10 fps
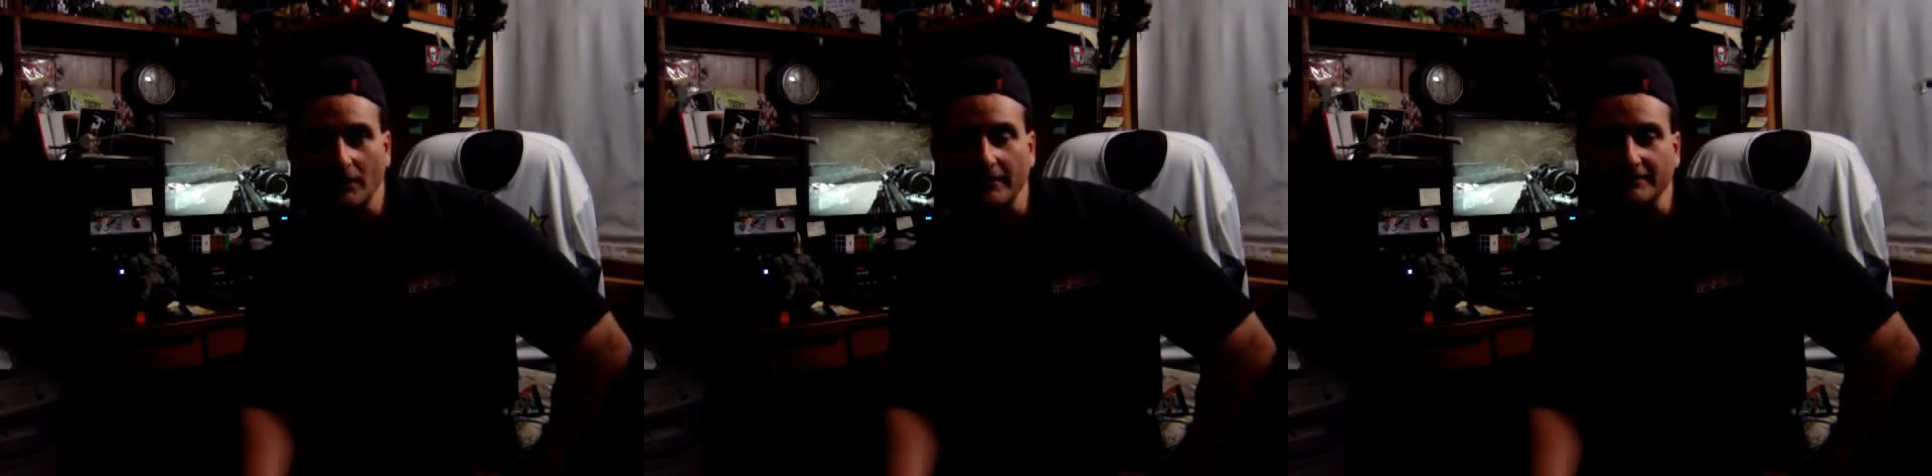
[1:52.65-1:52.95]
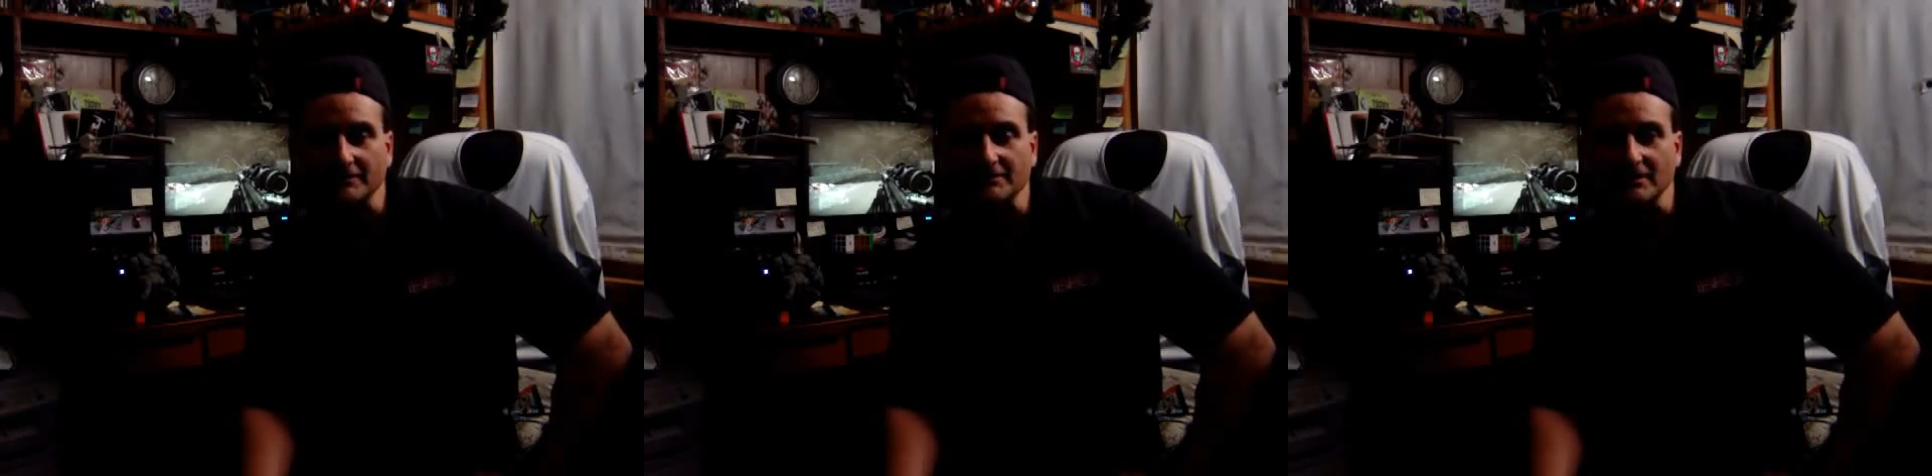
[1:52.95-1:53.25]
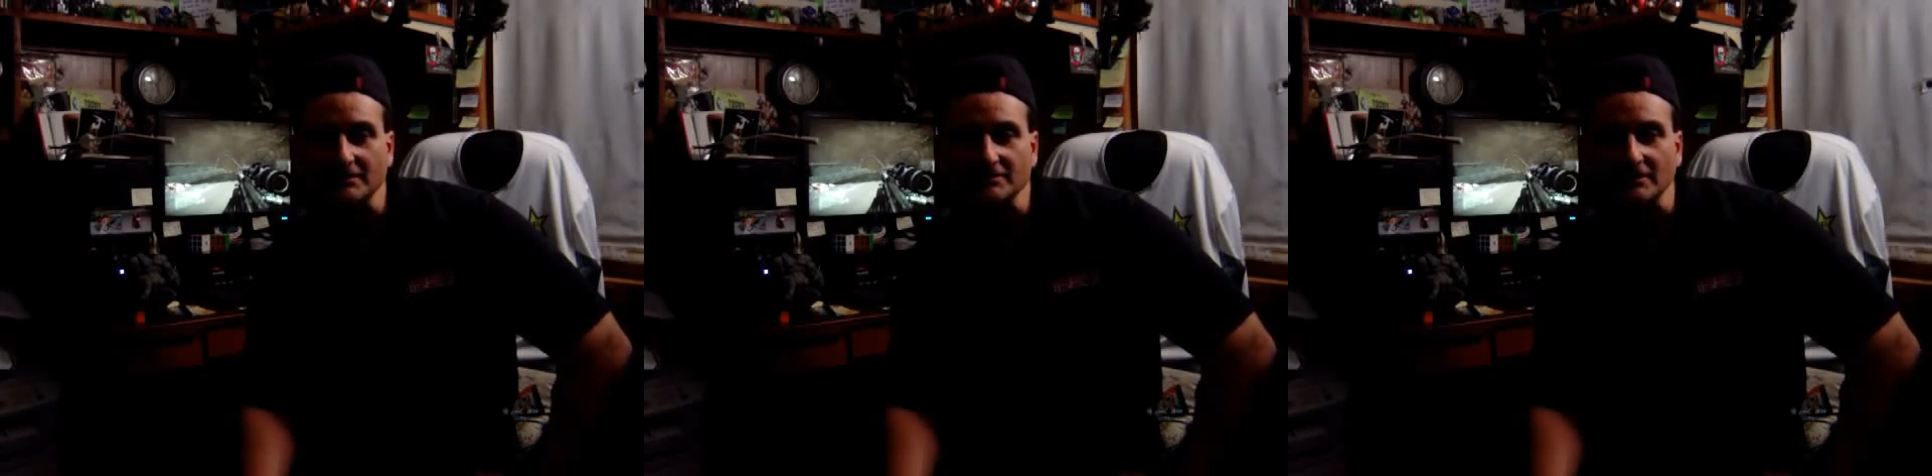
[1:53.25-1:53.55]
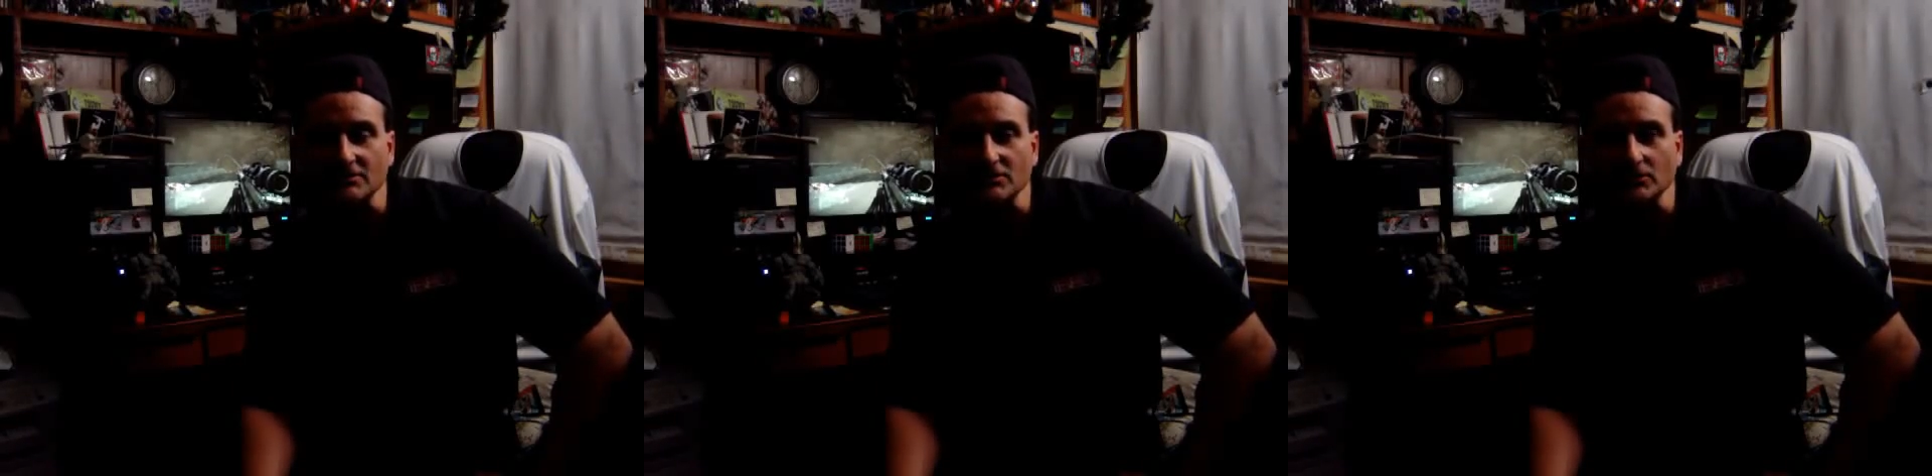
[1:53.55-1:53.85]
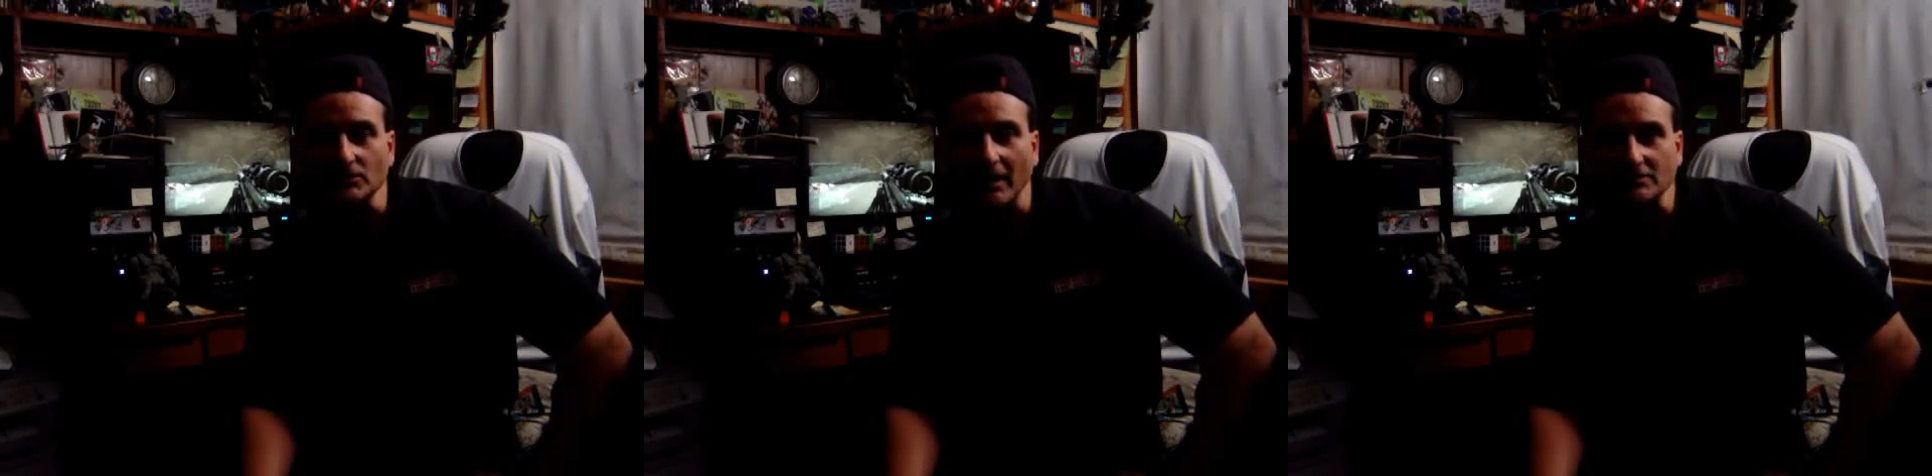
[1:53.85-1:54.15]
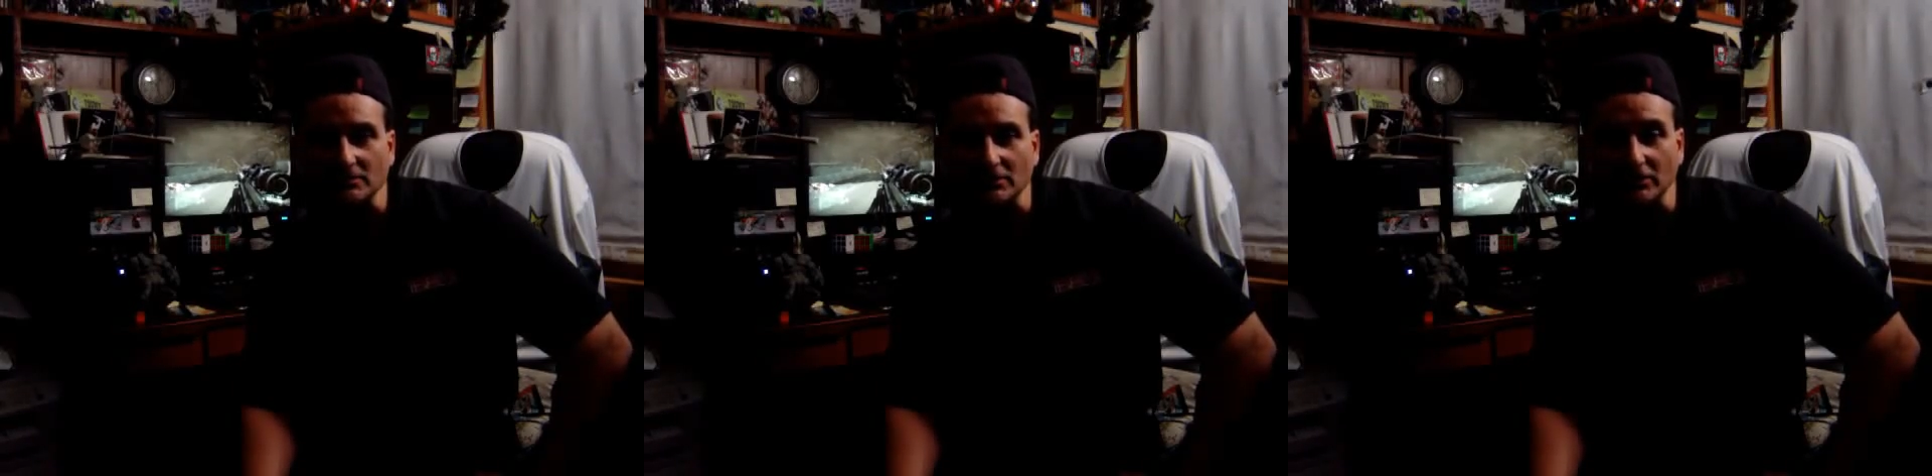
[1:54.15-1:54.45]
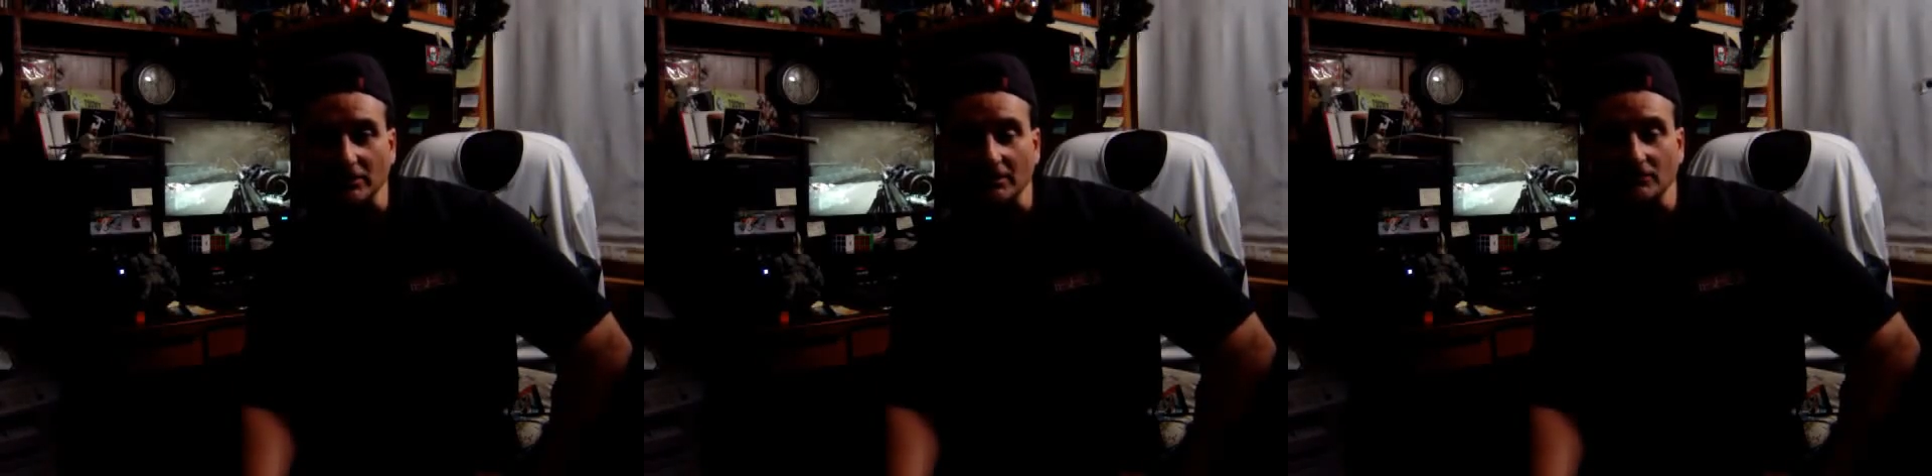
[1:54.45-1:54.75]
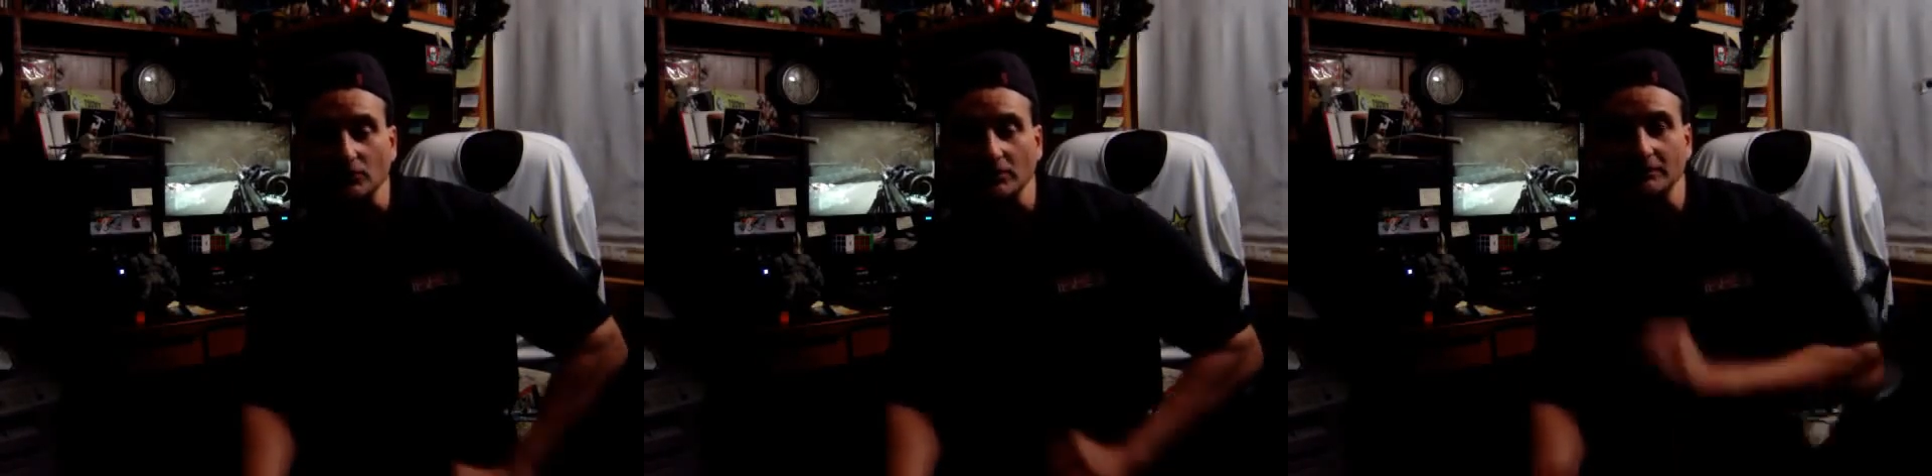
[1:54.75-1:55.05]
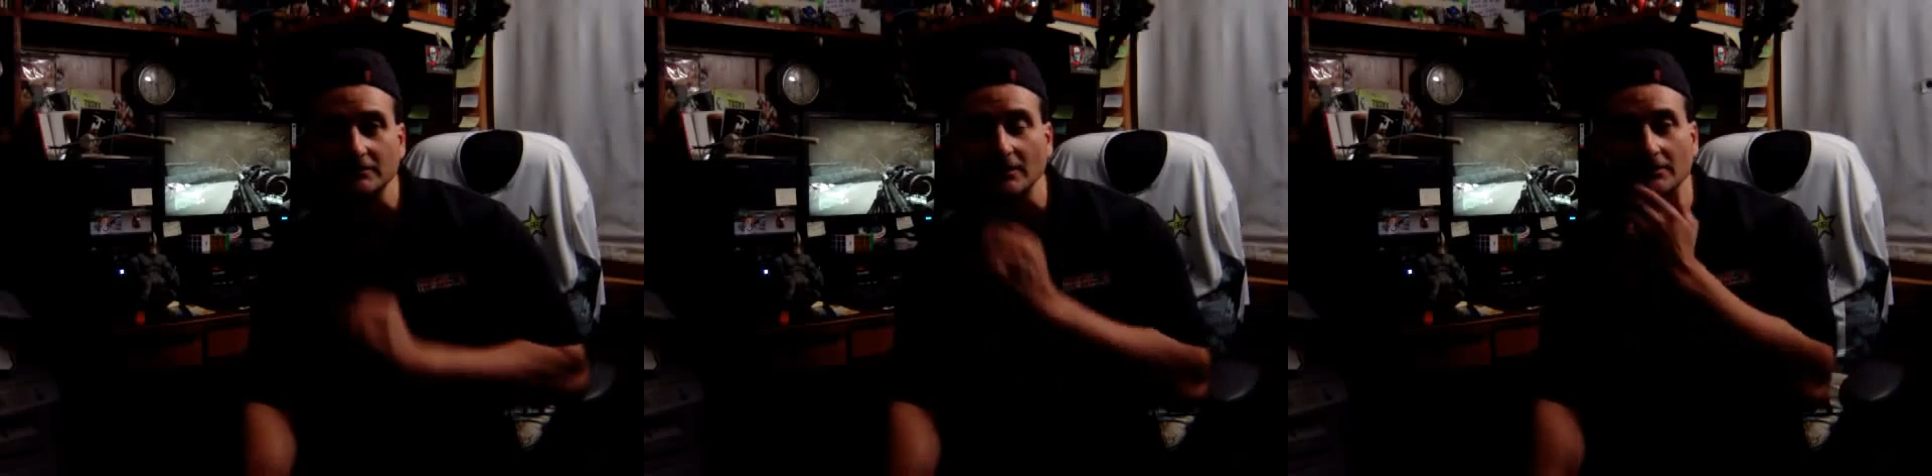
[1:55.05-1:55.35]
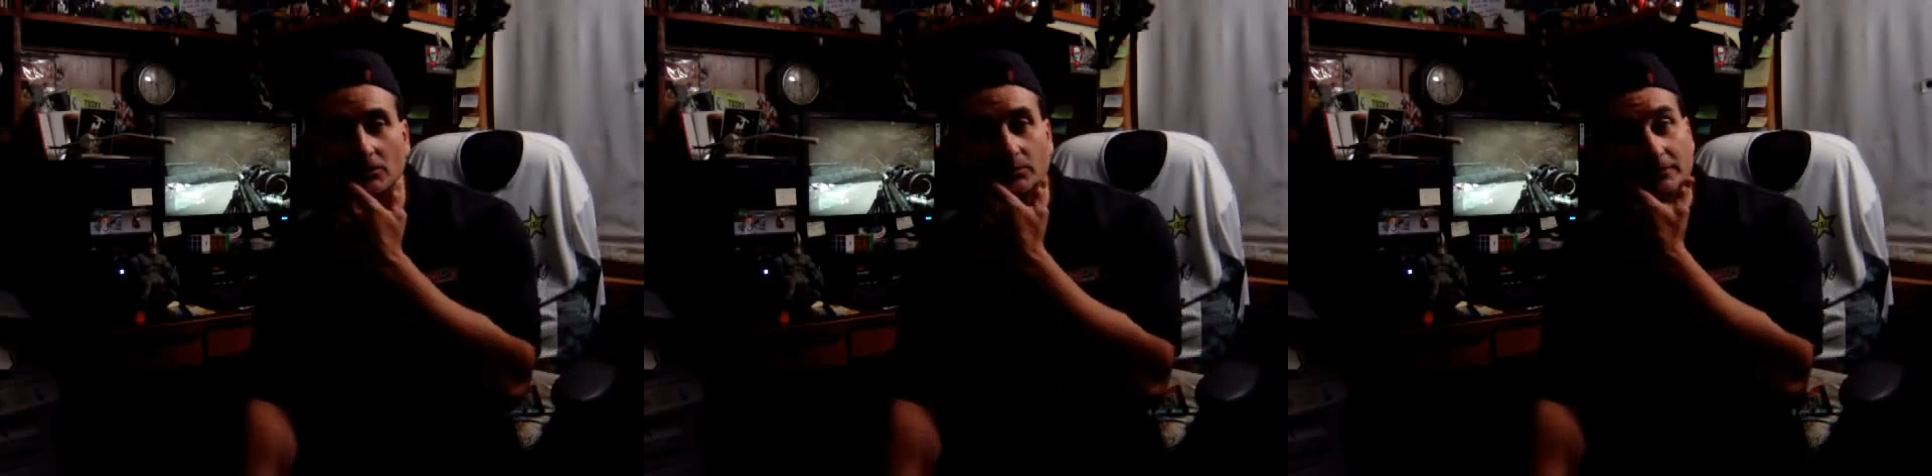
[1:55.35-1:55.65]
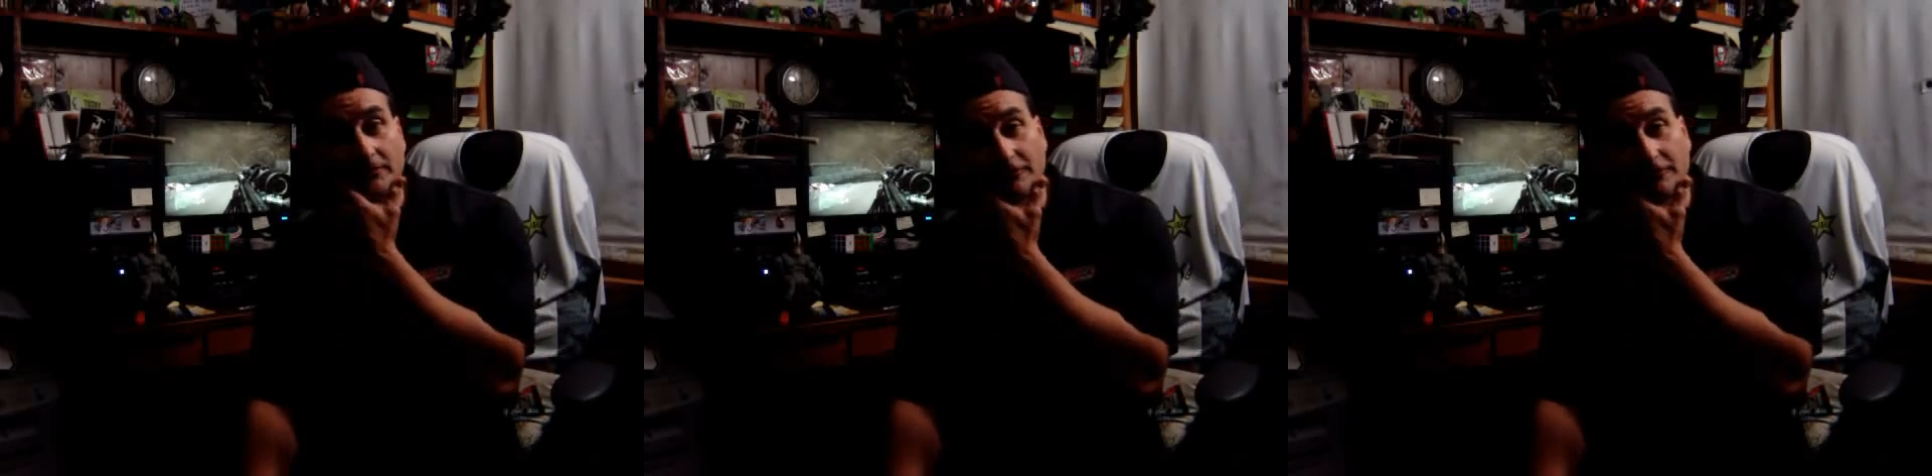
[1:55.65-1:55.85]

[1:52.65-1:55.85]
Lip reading: then I suggest that you actually look into it a little bit